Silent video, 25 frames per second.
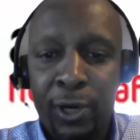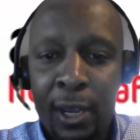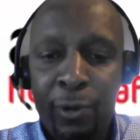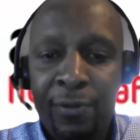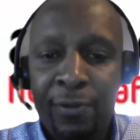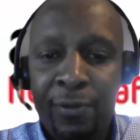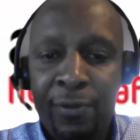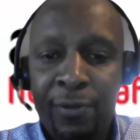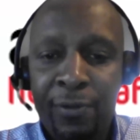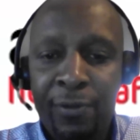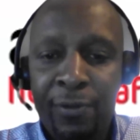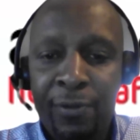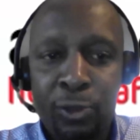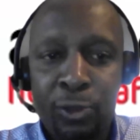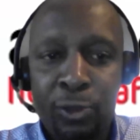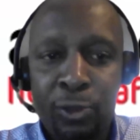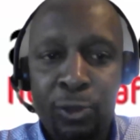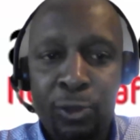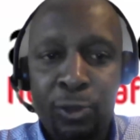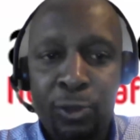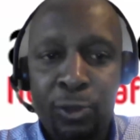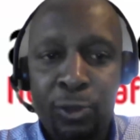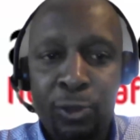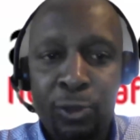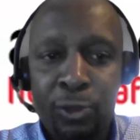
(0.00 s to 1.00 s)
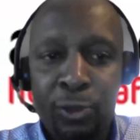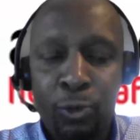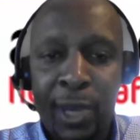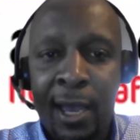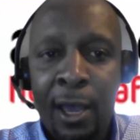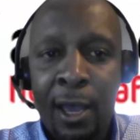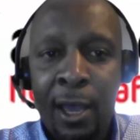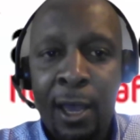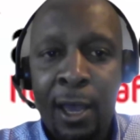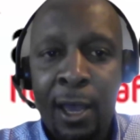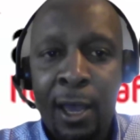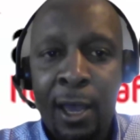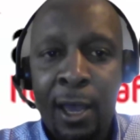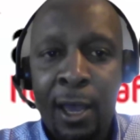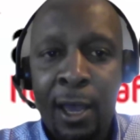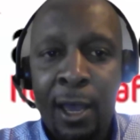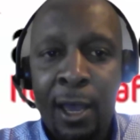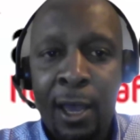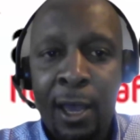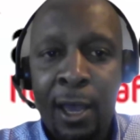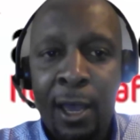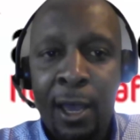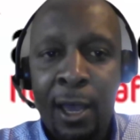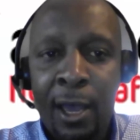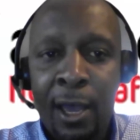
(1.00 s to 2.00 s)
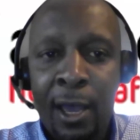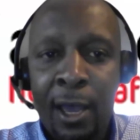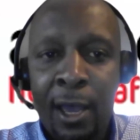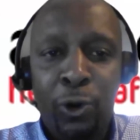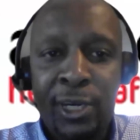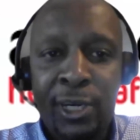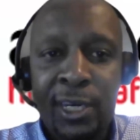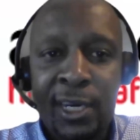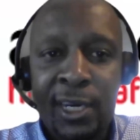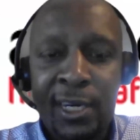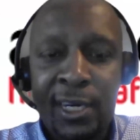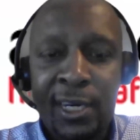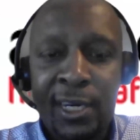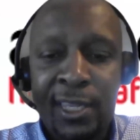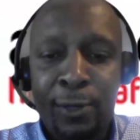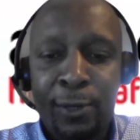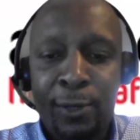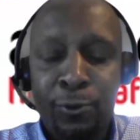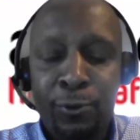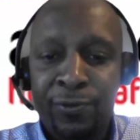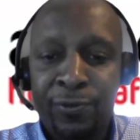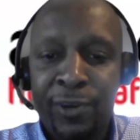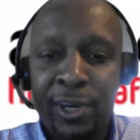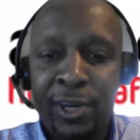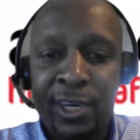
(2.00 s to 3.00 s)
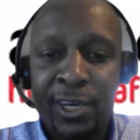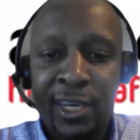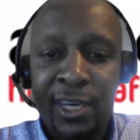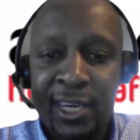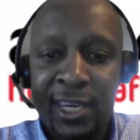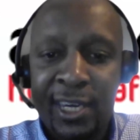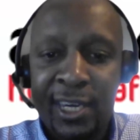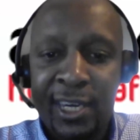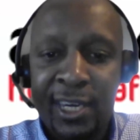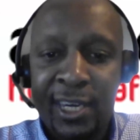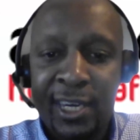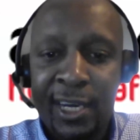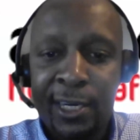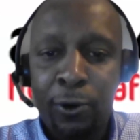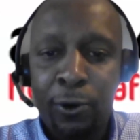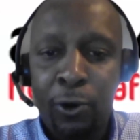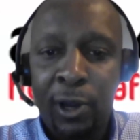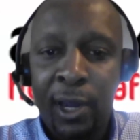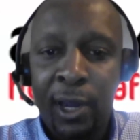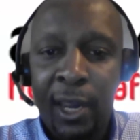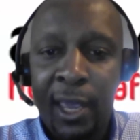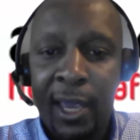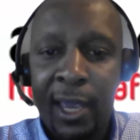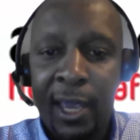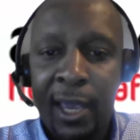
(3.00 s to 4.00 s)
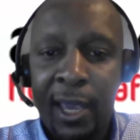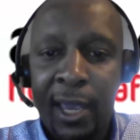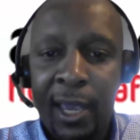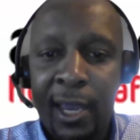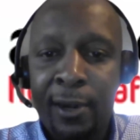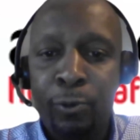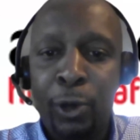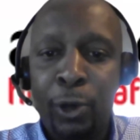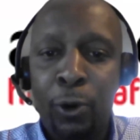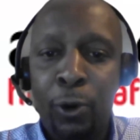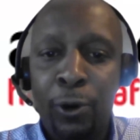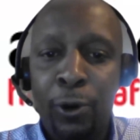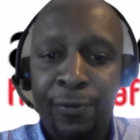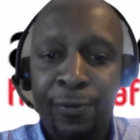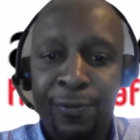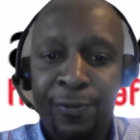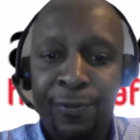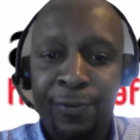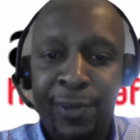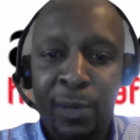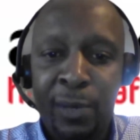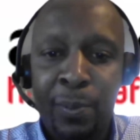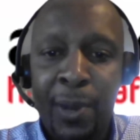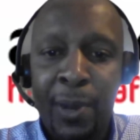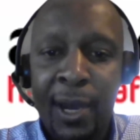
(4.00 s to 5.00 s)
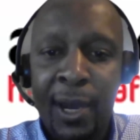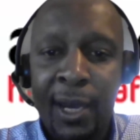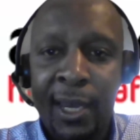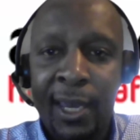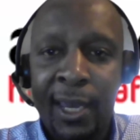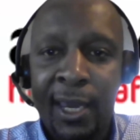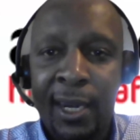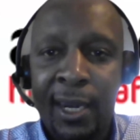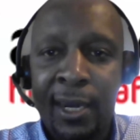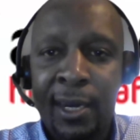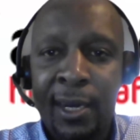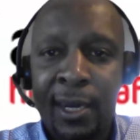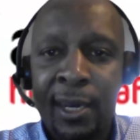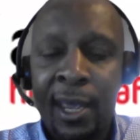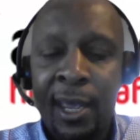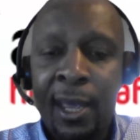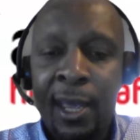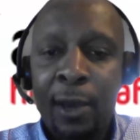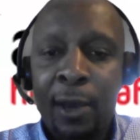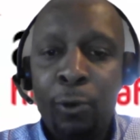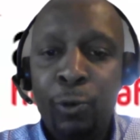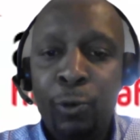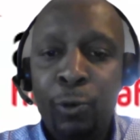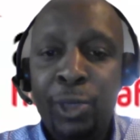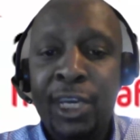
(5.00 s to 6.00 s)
We've had instances where we rolled out content that was very technical and we got feedback,